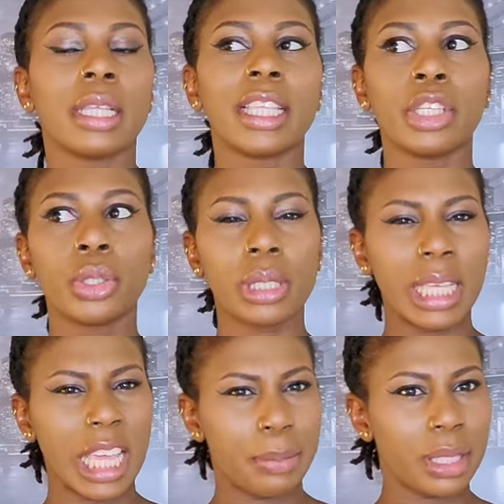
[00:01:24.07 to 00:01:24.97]
they usually
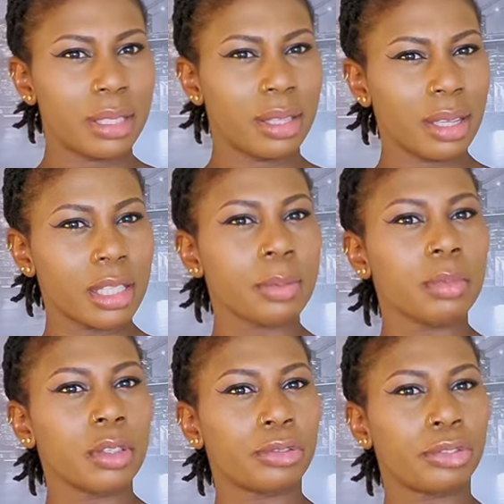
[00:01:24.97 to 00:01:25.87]
emit this
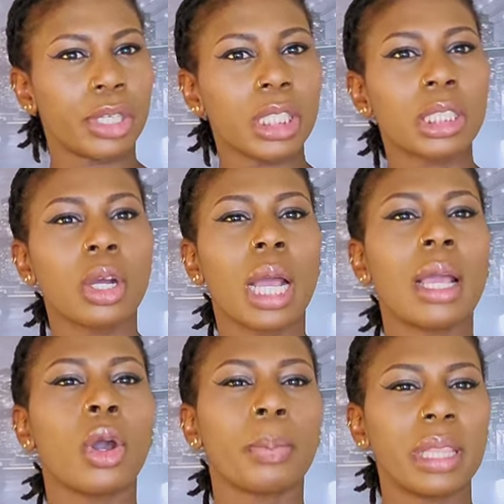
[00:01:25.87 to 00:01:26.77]
fresh,
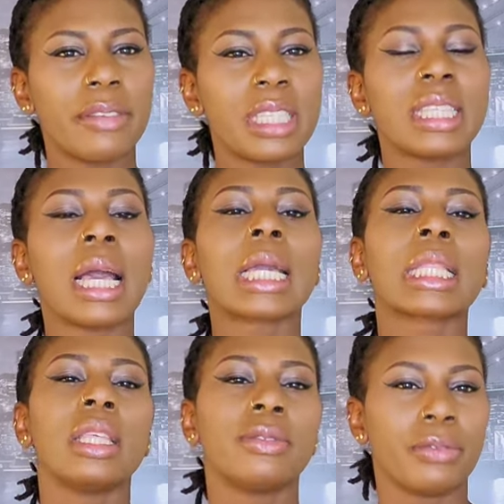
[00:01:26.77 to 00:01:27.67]
uplifting and
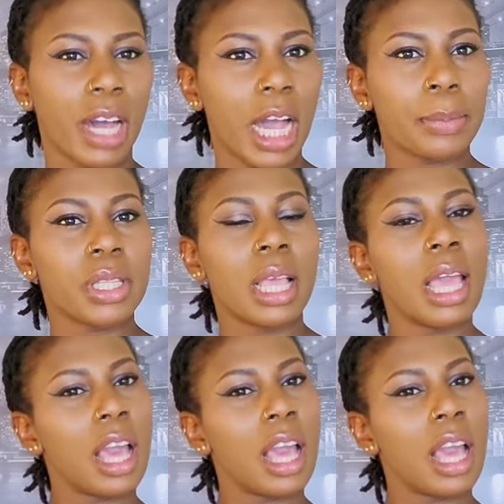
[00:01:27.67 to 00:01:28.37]
clean vibes.